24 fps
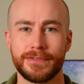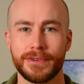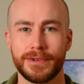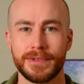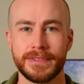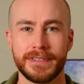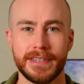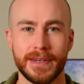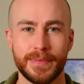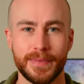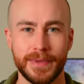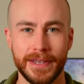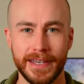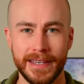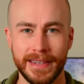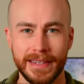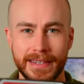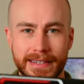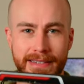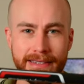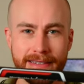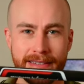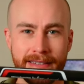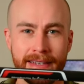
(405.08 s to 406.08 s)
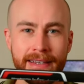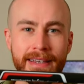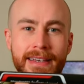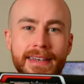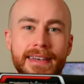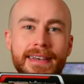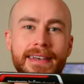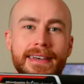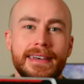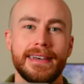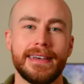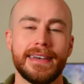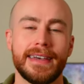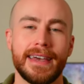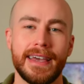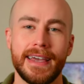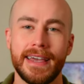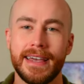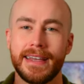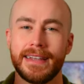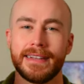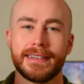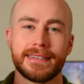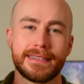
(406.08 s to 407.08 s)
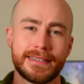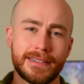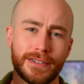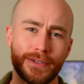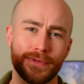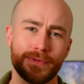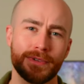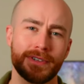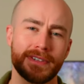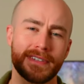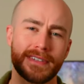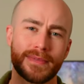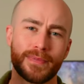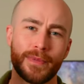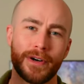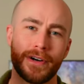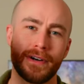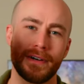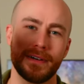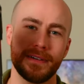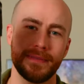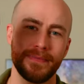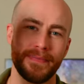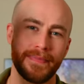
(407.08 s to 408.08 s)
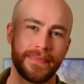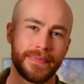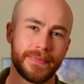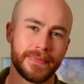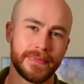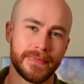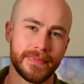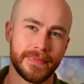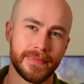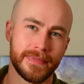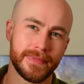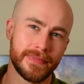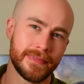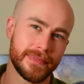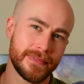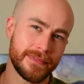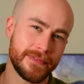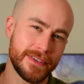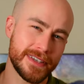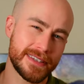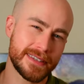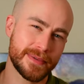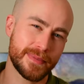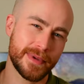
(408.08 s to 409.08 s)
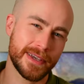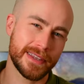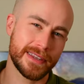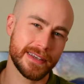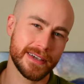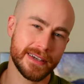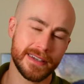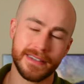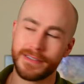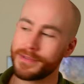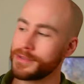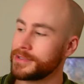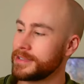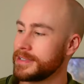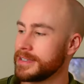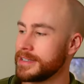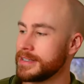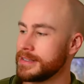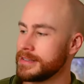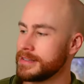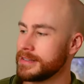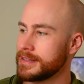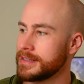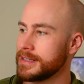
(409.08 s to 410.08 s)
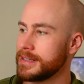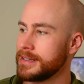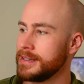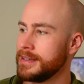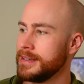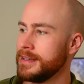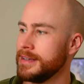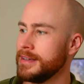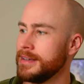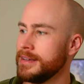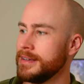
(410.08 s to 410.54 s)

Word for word: folds up like this and still really small, fits in my luggage really easily,